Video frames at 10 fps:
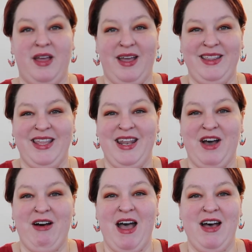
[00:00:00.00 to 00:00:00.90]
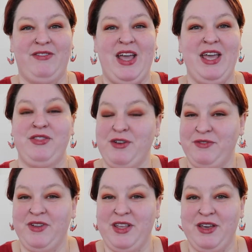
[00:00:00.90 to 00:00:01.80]
And then I'll have a
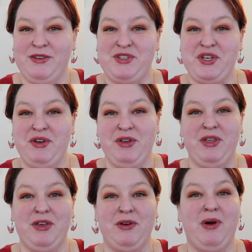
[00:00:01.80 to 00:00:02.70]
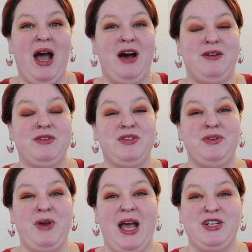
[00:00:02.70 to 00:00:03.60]
third video showing you how
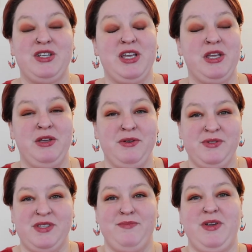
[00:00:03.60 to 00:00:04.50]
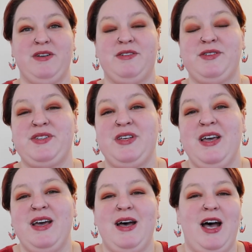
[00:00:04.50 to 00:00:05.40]
to actually use the mirrors.
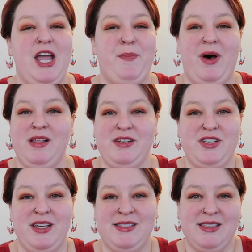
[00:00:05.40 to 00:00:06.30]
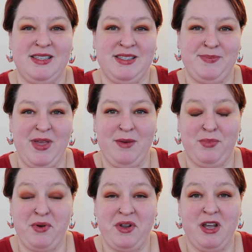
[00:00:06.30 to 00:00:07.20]
I apologize that this is being
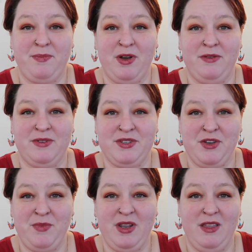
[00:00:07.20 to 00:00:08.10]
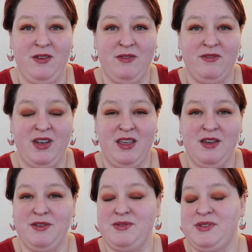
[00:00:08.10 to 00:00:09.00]
broken up over so many
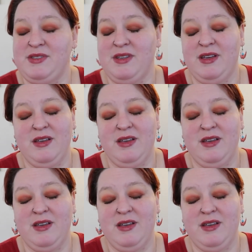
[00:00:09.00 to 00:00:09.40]
videos.